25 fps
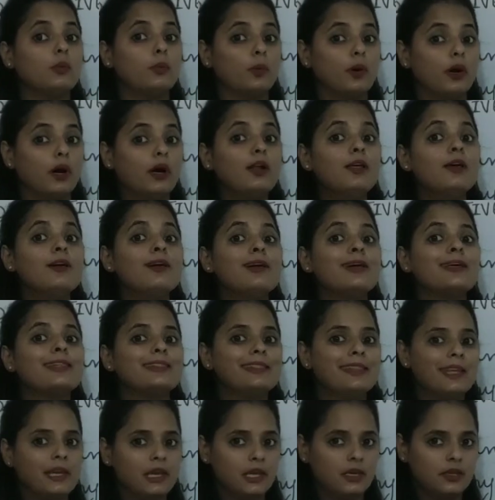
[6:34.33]
word
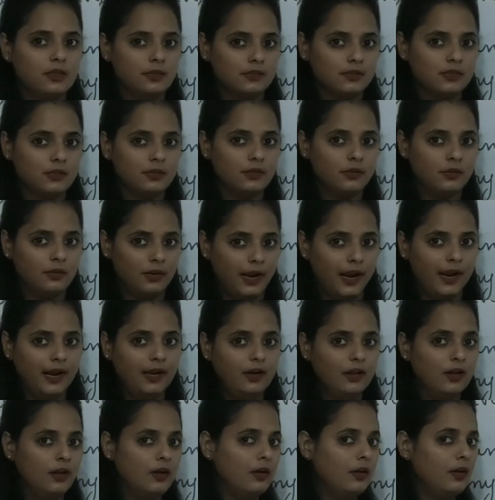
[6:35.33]
these,
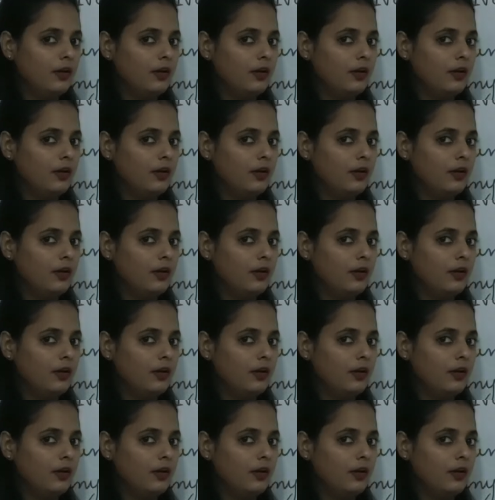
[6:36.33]
right?